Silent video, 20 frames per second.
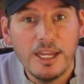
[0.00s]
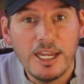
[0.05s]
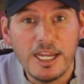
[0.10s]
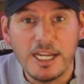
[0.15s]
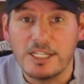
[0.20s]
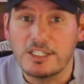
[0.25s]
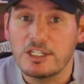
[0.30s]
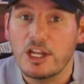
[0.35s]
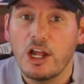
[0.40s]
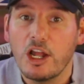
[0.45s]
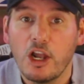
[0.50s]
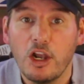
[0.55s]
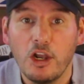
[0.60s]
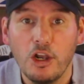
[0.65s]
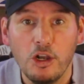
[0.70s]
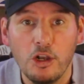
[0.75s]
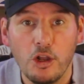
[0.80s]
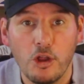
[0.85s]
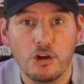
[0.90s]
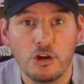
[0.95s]
is
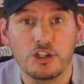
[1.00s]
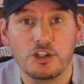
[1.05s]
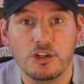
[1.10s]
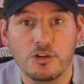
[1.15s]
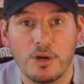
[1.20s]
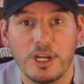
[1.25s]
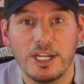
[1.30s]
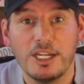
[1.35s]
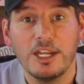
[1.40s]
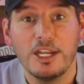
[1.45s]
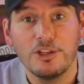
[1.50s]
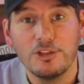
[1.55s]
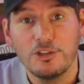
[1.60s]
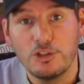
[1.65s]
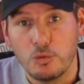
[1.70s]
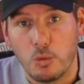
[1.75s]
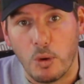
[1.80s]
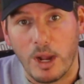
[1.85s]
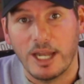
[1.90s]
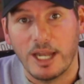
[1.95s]
luxury
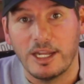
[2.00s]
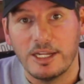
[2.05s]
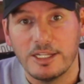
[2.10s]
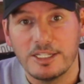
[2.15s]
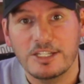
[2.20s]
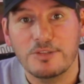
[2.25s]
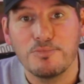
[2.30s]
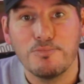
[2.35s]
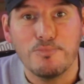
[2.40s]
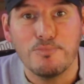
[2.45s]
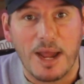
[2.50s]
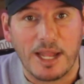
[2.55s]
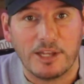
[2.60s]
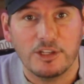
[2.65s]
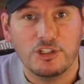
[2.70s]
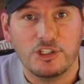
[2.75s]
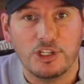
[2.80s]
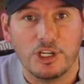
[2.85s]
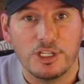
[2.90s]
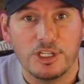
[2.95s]
dwellings,
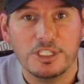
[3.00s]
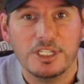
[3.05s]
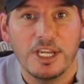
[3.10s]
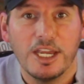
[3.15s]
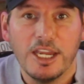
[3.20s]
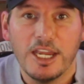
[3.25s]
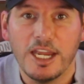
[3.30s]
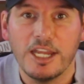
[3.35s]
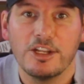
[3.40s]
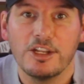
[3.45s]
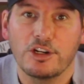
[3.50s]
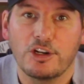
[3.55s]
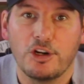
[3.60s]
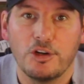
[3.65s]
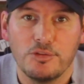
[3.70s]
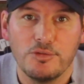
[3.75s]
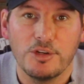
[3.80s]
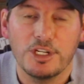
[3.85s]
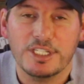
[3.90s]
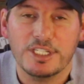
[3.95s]
mansions in the
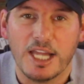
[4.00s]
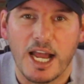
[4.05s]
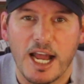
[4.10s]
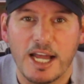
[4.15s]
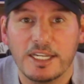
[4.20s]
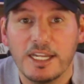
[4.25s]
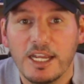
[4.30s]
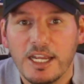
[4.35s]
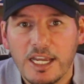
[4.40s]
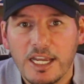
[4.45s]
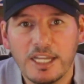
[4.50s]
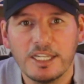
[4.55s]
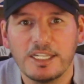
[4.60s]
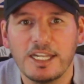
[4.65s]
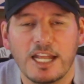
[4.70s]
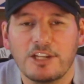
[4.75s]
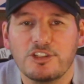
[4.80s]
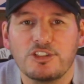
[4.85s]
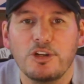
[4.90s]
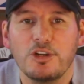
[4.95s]
countryside, and
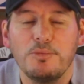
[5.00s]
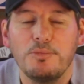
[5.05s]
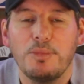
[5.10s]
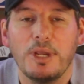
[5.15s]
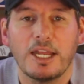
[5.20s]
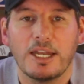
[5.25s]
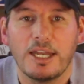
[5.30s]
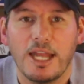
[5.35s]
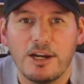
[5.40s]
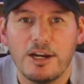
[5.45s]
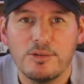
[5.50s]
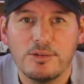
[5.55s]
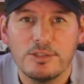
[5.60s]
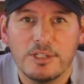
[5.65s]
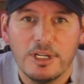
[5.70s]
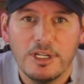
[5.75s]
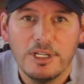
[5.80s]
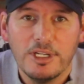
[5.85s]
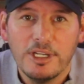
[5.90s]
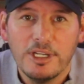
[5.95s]
that shouldn't be allowed.
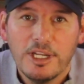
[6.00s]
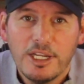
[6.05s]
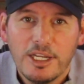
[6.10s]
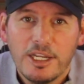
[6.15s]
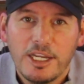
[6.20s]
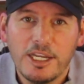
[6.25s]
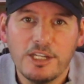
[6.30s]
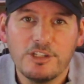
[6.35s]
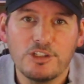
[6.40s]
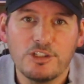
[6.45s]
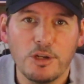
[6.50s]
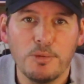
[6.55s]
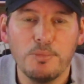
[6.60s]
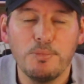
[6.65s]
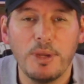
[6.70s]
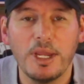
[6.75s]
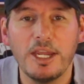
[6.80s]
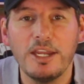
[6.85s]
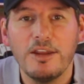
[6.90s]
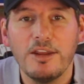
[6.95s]
It should
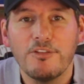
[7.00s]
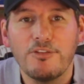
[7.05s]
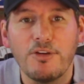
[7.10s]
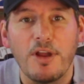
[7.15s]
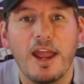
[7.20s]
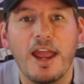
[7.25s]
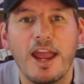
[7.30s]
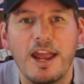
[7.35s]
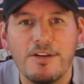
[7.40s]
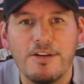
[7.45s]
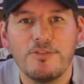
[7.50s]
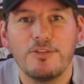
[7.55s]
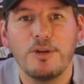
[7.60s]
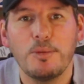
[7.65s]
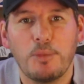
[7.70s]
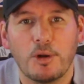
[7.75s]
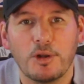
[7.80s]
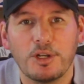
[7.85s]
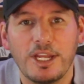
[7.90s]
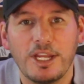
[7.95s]
be for
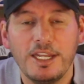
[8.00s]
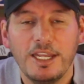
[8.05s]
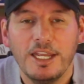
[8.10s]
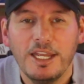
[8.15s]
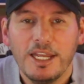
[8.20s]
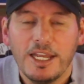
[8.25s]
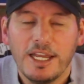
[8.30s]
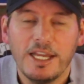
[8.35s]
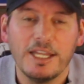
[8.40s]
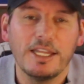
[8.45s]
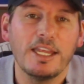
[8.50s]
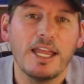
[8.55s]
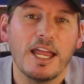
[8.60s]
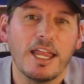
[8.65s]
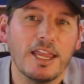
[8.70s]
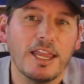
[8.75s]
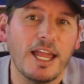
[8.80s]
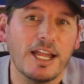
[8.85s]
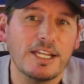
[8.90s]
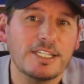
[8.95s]
everybody, and
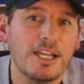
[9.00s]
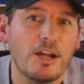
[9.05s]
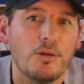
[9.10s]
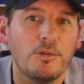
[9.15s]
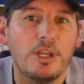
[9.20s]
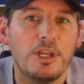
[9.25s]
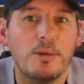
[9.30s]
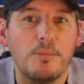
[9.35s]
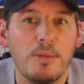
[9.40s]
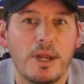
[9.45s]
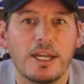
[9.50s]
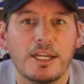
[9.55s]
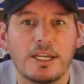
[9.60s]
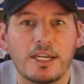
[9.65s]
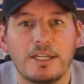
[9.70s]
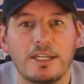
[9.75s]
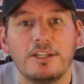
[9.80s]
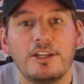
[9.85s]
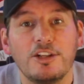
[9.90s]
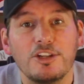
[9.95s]
that's how the
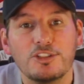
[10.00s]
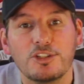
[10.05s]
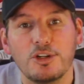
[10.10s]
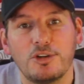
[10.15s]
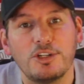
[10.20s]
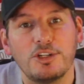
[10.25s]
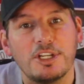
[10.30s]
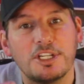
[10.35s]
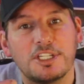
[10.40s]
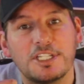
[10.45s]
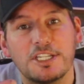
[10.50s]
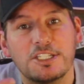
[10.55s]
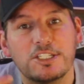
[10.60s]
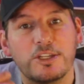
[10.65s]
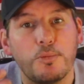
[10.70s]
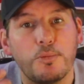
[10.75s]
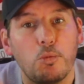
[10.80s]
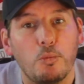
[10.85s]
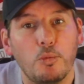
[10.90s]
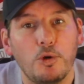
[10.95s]
American zoning
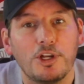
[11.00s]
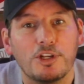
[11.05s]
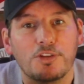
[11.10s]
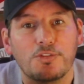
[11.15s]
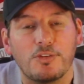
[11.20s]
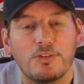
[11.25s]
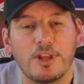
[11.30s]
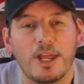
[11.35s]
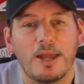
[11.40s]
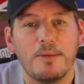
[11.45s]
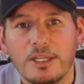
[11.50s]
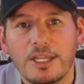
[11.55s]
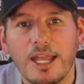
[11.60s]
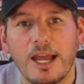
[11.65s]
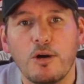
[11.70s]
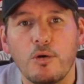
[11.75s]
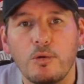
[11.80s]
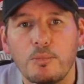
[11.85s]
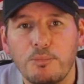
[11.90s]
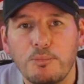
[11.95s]
system works for them.
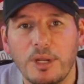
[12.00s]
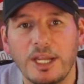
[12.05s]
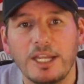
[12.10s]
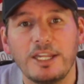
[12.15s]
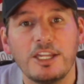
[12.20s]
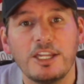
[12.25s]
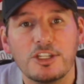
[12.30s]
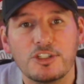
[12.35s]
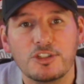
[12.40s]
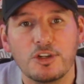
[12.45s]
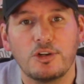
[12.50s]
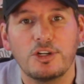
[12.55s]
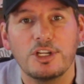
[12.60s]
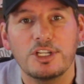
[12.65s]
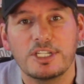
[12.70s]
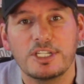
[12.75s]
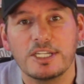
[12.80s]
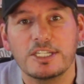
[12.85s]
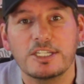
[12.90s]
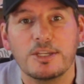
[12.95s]
Now, bringing this zoning
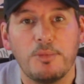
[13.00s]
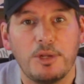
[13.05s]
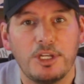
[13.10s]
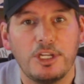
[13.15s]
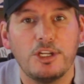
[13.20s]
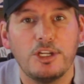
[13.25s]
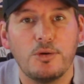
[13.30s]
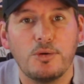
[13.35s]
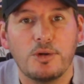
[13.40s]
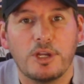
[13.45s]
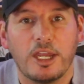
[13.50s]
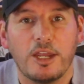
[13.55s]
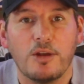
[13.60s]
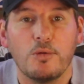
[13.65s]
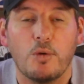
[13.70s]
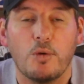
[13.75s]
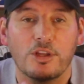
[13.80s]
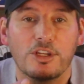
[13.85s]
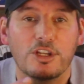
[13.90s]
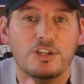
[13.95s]
system in the UK,
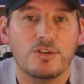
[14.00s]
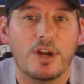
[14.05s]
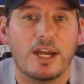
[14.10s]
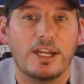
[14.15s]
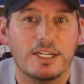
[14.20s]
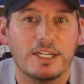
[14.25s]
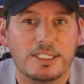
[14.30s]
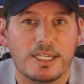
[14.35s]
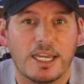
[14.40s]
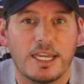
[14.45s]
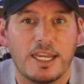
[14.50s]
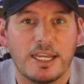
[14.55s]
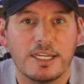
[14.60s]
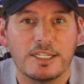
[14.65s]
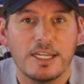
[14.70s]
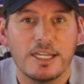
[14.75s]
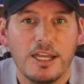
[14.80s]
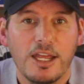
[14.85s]
what they're trying to say is